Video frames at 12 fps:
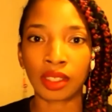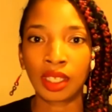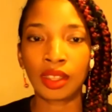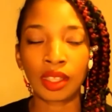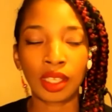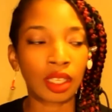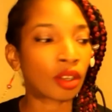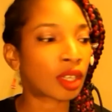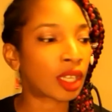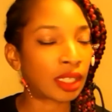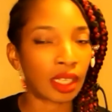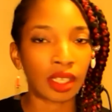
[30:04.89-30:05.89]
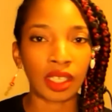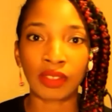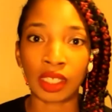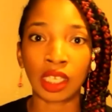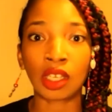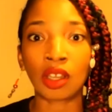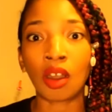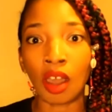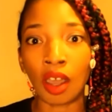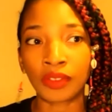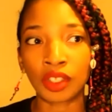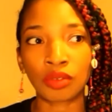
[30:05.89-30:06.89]
and then, okay, now you have to get
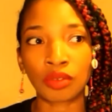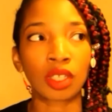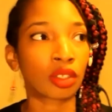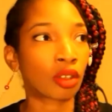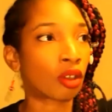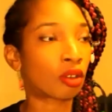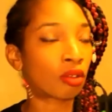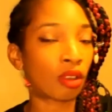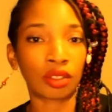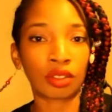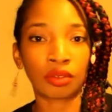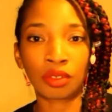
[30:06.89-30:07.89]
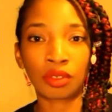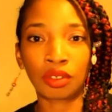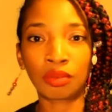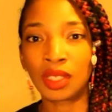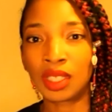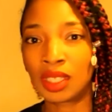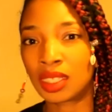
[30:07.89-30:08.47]
off the trainer to go across the room